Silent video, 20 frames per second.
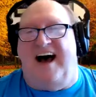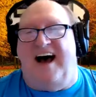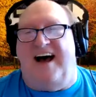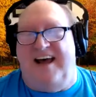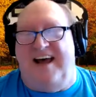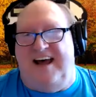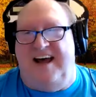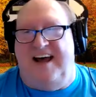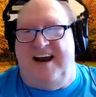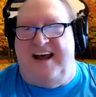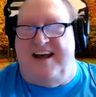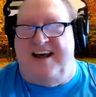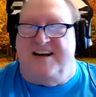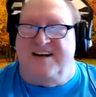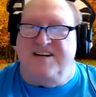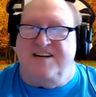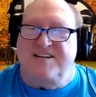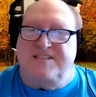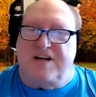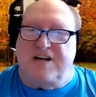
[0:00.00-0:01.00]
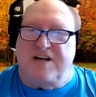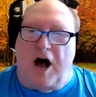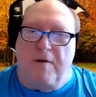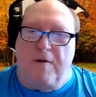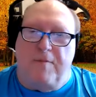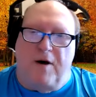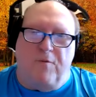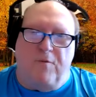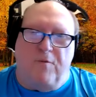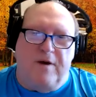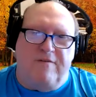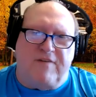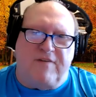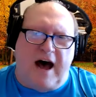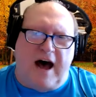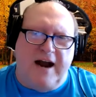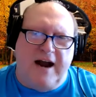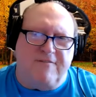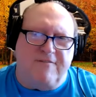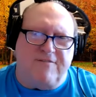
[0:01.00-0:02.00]
it is. But we've
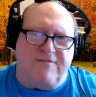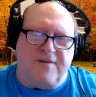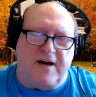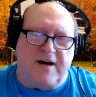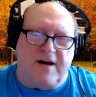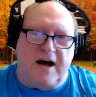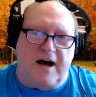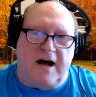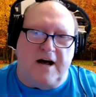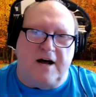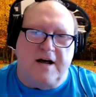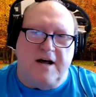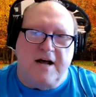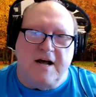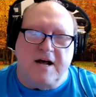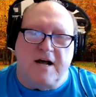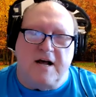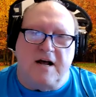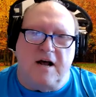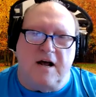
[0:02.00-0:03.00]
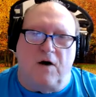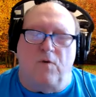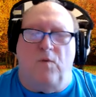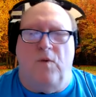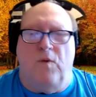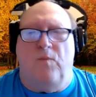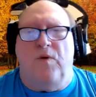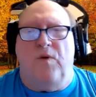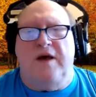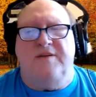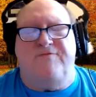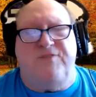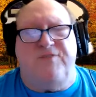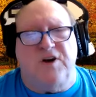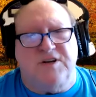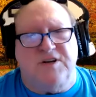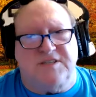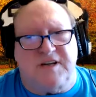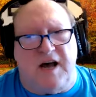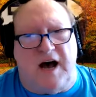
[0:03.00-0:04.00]
kind of we
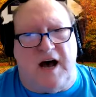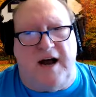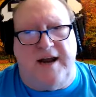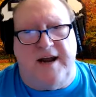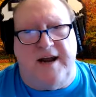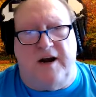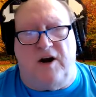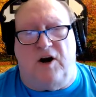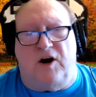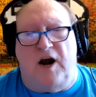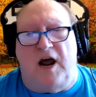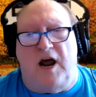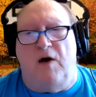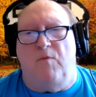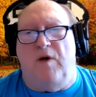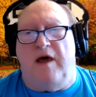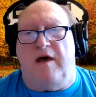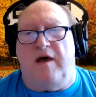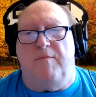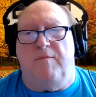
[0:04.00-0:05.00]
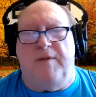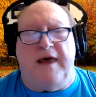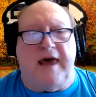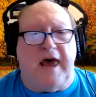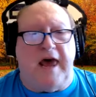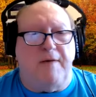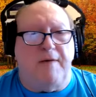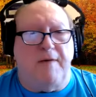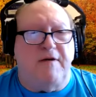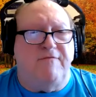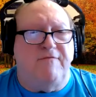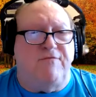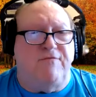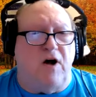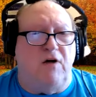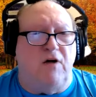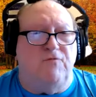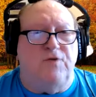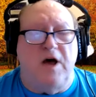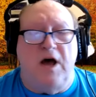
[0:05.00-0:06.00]
first got here and we became
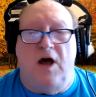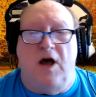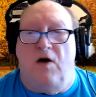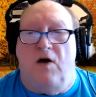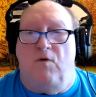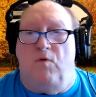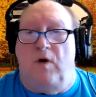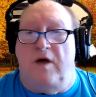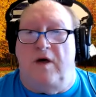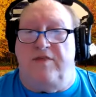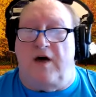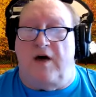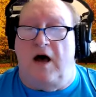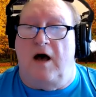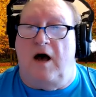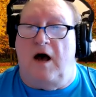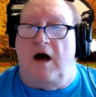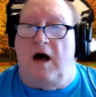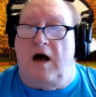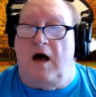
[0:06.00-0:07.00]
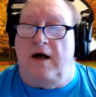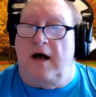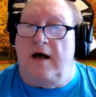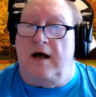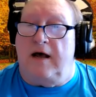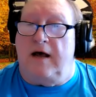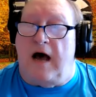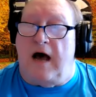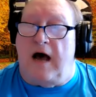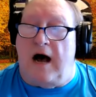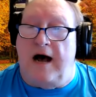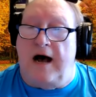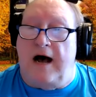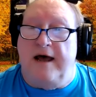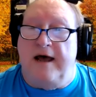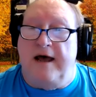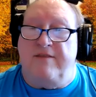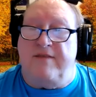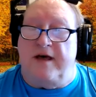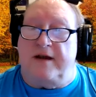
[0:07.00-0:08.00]
involved with a
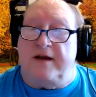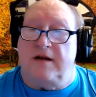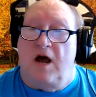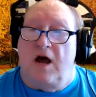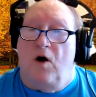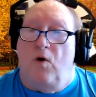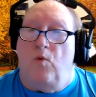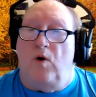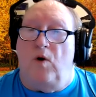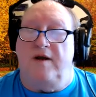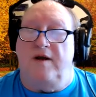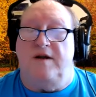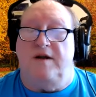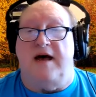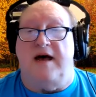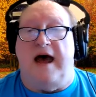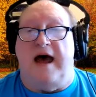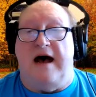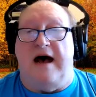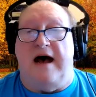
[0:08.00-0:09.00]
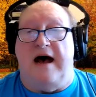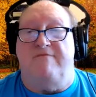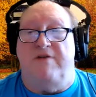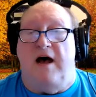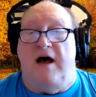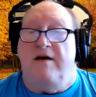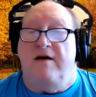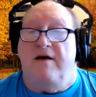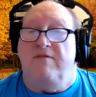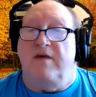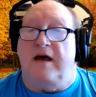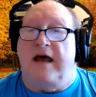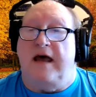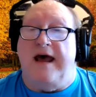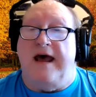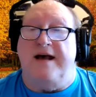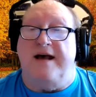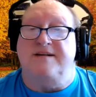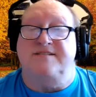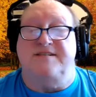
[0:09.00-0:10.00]
guy that wanted to have the
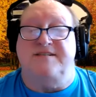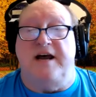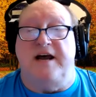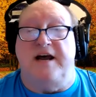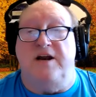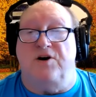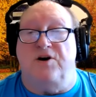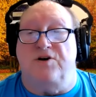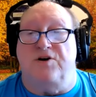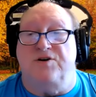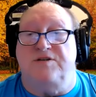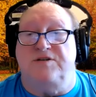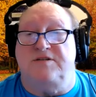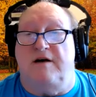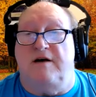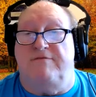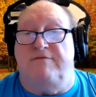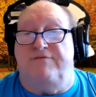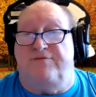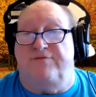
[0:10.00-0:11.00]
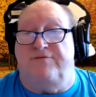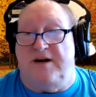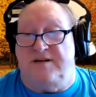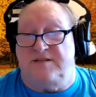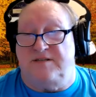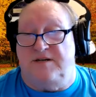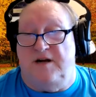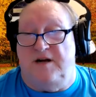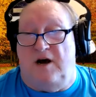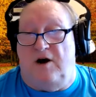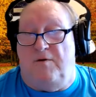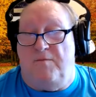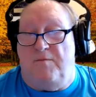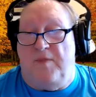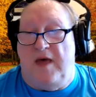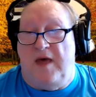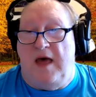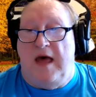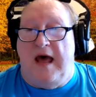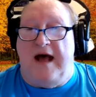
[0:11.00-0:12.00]
gay seniors of Fresno.
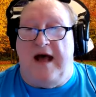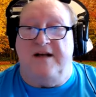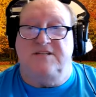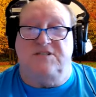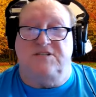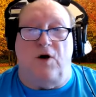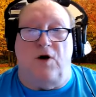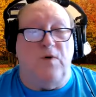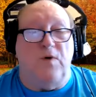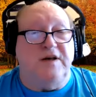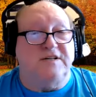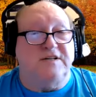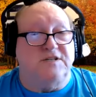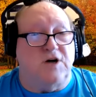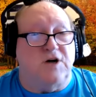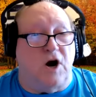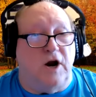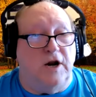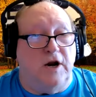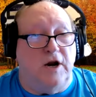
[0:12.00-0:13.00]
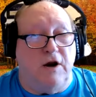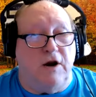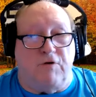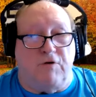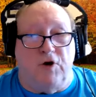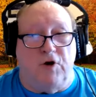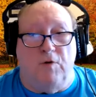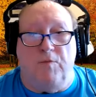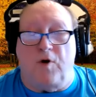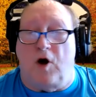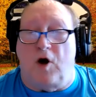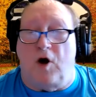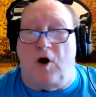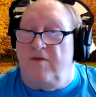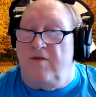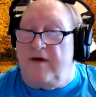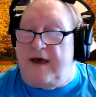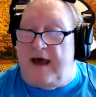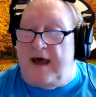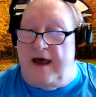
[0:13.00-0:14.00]
And so we started a group
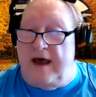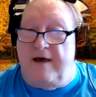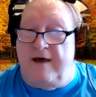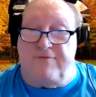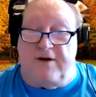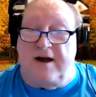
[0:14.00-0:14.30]
called the Gay